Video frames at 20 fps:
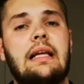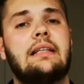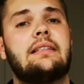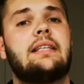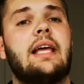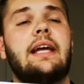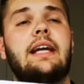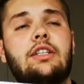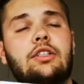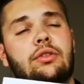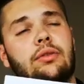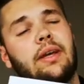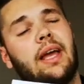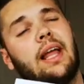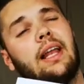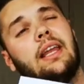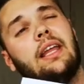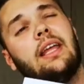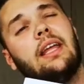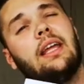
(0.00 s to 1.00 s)
Take it to
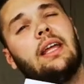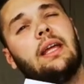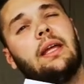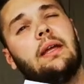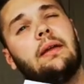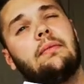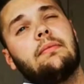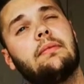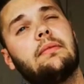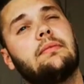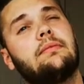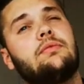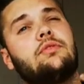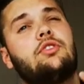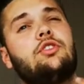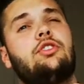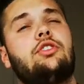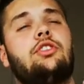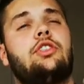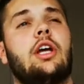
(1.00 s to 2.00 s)
any
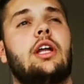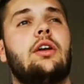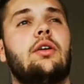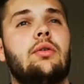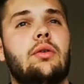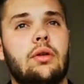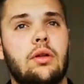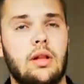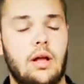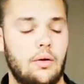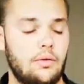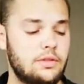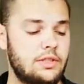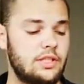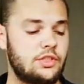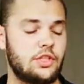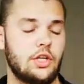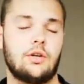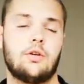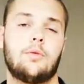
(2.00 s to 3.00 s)
general, I won't say
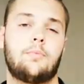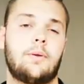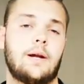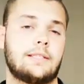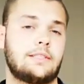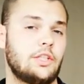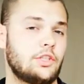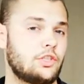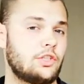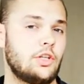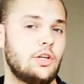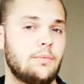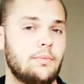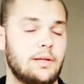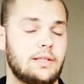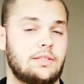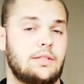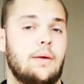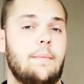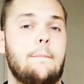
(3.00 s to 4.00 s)
general practitioner,
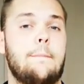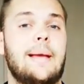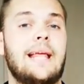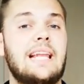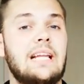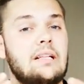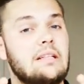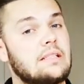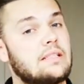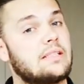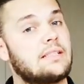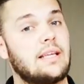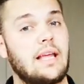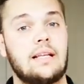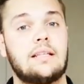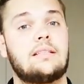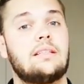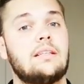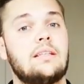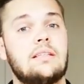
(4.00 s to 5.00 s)
but medical
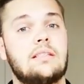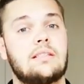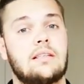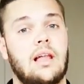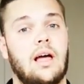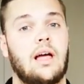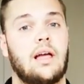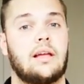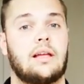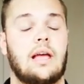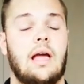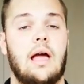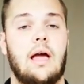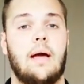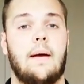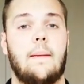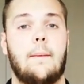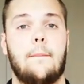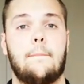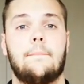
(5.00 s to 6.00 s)
centers like
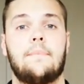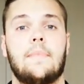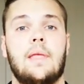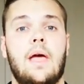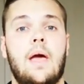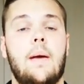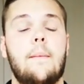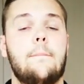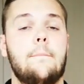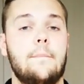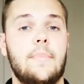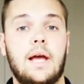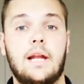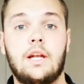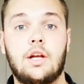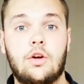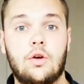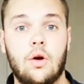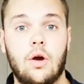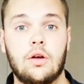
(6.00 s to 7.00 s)

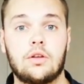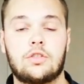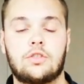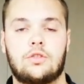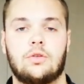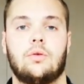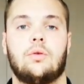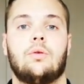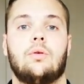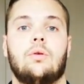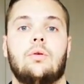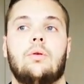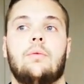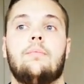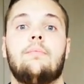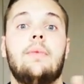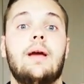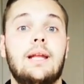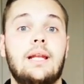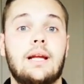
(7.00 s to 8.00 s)
Medicross or
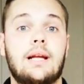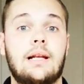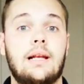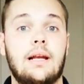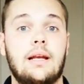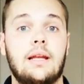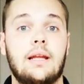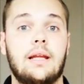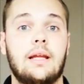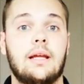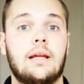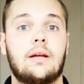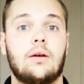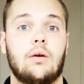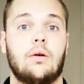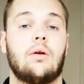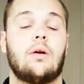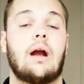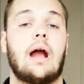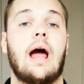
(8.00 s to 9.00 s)
Mediclinic
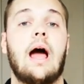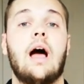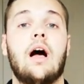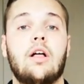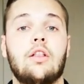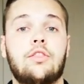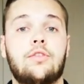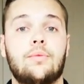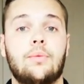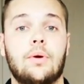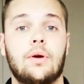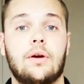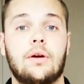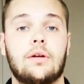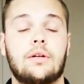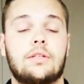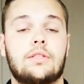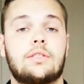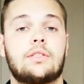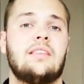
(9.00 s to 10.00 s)
or
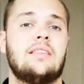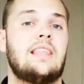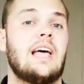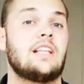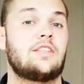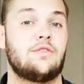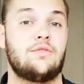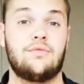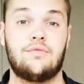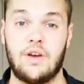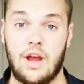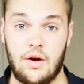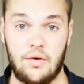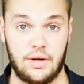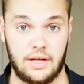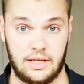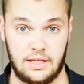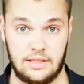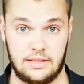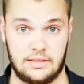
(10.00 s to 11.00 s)
Healthworks. That's very
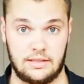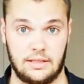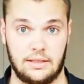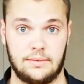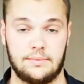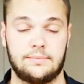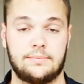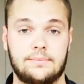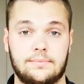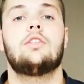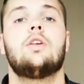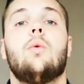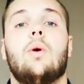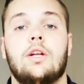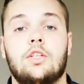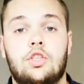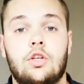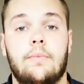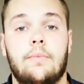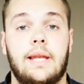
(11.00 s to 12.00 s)
easy. So
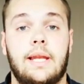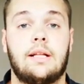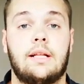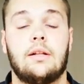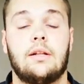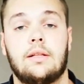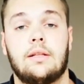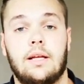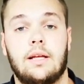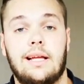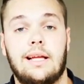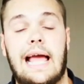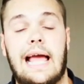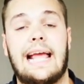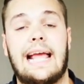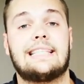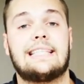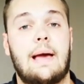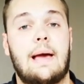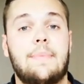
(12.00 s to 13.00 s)
once your medical
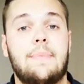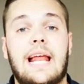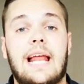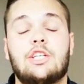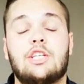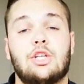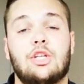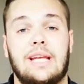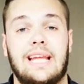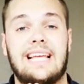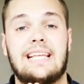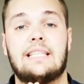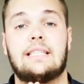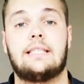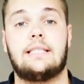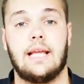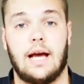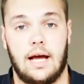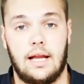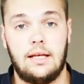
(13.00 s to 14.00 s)
examination is
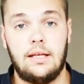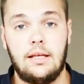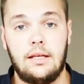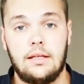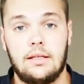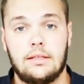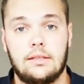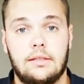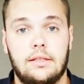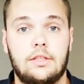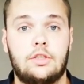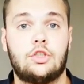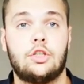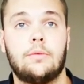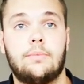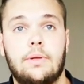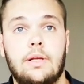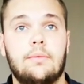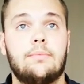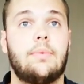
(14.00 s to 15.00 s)
done, it should
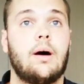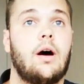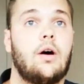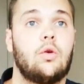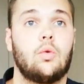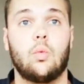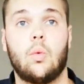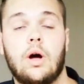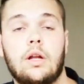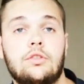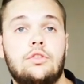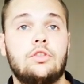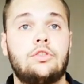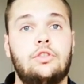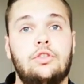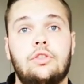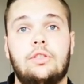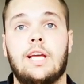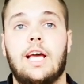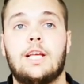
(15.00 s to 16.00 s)
be about 1 to
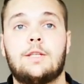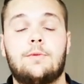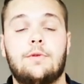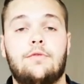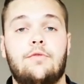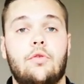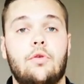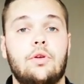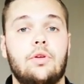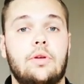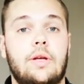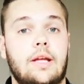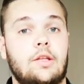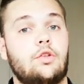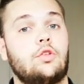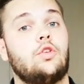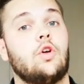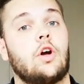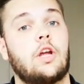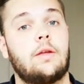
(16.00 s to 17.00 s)
2 days before you get your
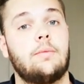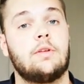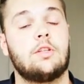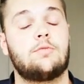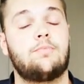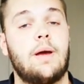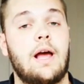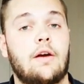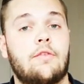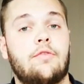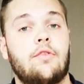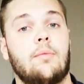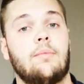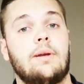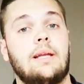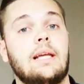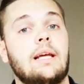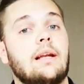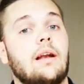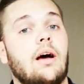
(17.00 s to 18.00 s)
documents back from
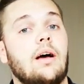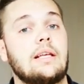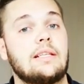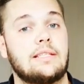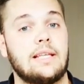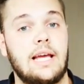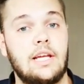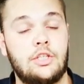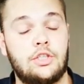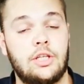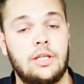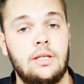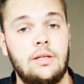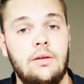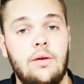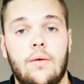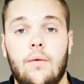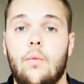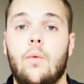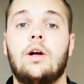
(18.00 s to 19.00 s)
legalization.
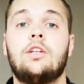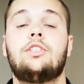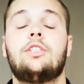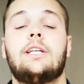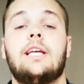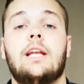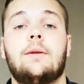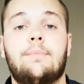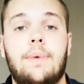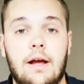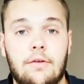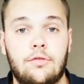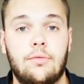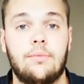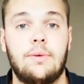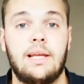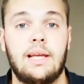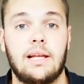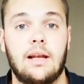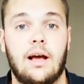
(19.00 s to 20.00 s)
Once you get it back from
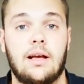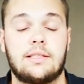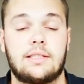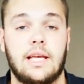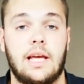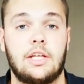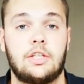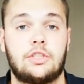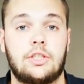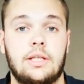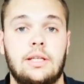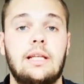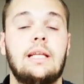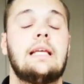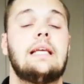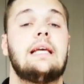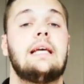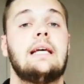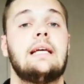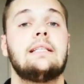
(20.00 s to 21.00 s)
legalization,
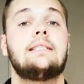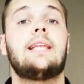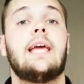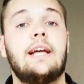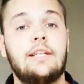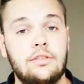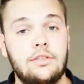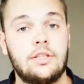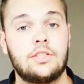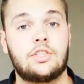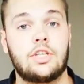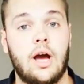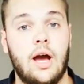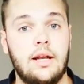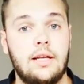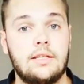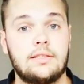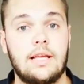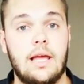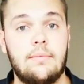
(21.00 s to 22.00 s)
take it to the
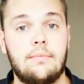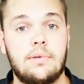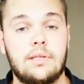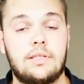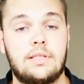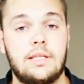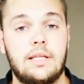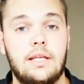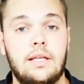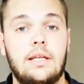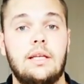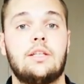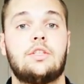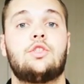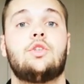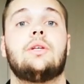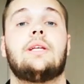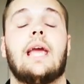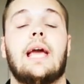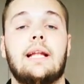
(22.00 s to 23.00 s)
Chinese embassy to
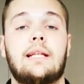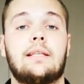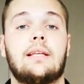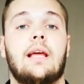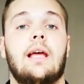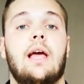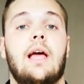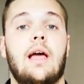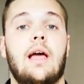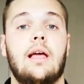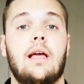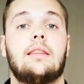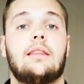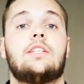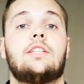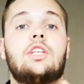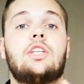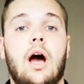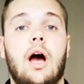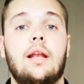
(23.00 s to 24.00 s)
get the
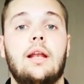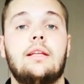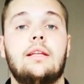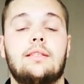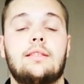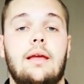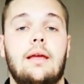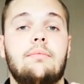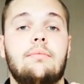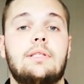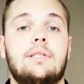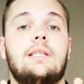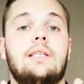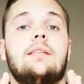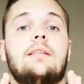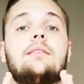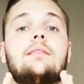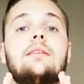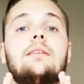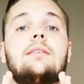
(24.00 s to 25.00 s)
Chinese
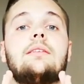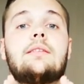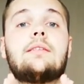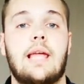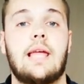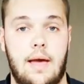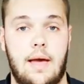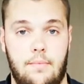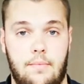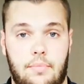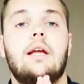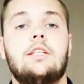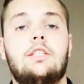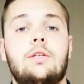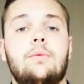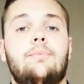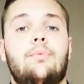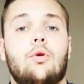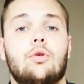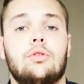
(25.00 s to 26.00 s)
embassy's stamp. It's
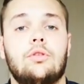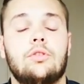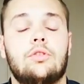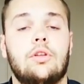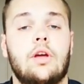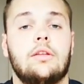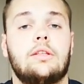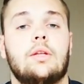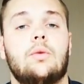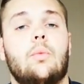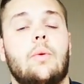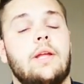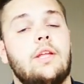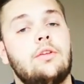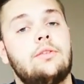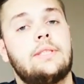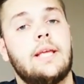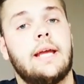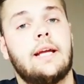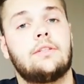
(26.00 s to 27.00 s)
important to note that when you
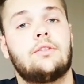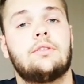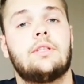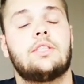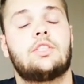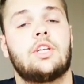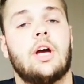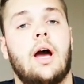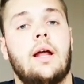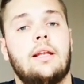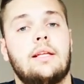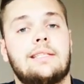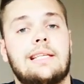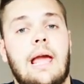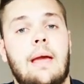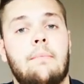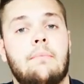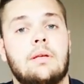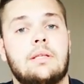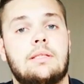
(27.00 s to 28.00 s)
take it to the Chinese
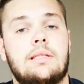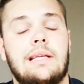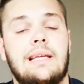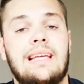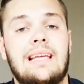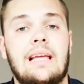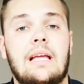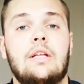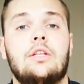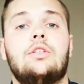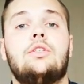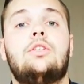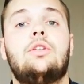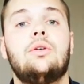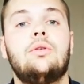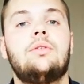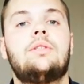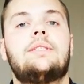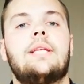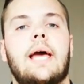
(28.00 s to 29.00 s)
embassy,
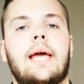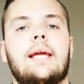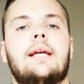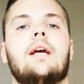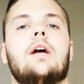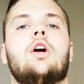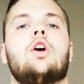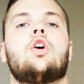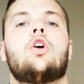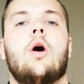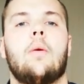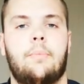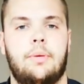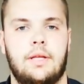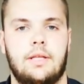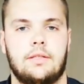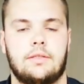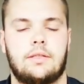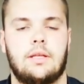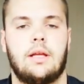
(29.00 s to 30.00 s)
do take
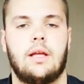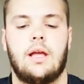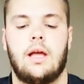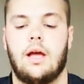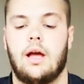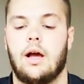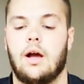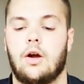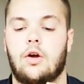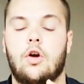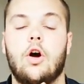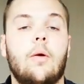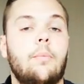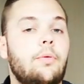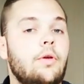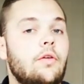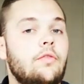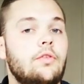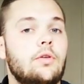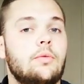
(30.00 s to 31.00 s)
copies. A copy
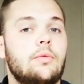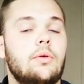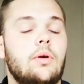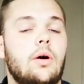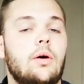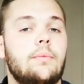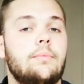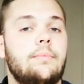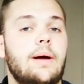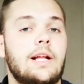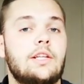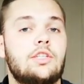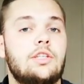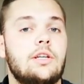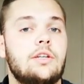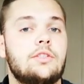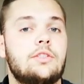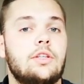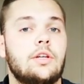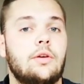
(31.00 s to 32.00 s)
of your
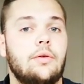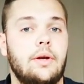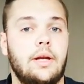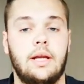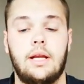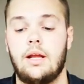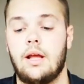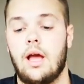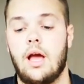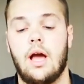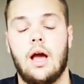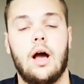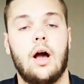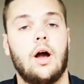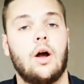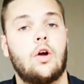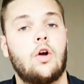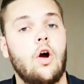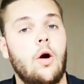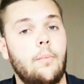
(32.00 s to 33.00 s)
bachelor's degree,
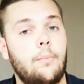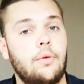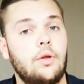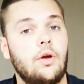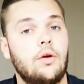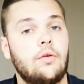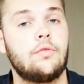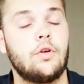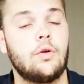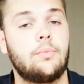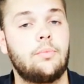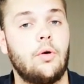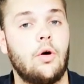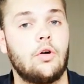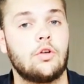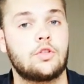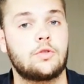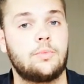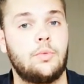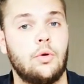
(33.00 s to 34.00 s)
a copy your
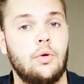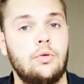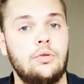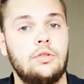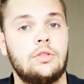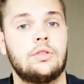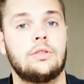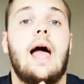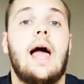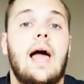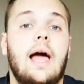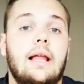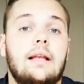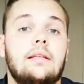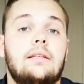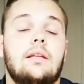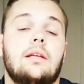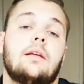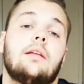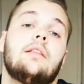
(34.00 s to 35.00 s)
passport,
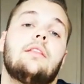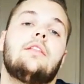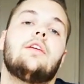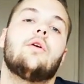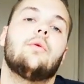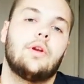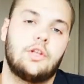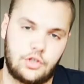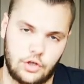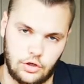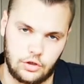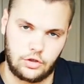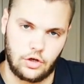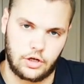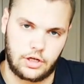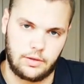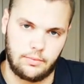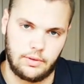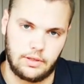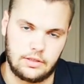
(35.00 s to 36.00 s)
and the original
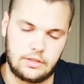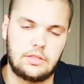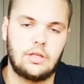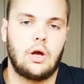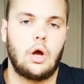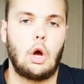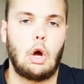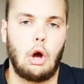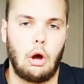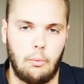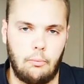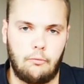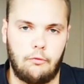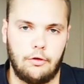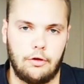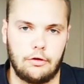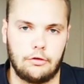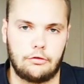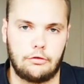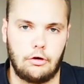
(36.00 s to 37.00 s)
documents.
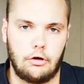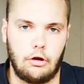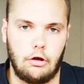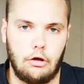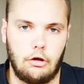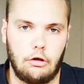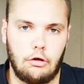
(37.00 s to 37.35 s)
Obviously.